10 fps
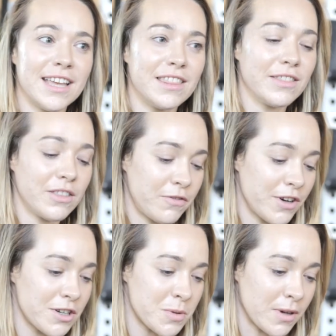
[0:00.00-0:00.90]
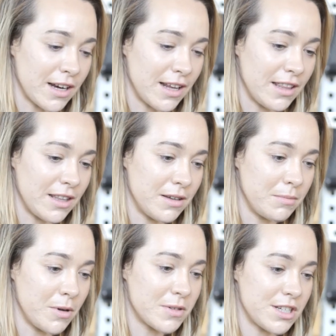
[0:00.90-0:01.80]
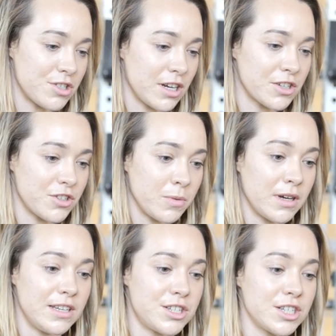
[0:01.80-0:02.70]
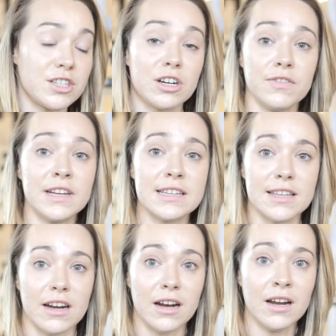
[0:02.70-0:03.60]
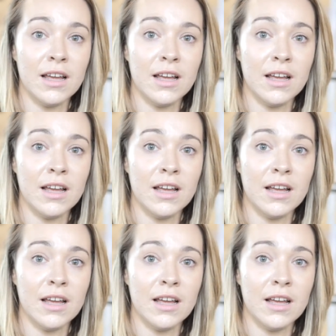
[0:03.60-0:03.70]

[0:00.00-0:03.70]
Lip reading: and the first one and the most introductory one is just our fitness center.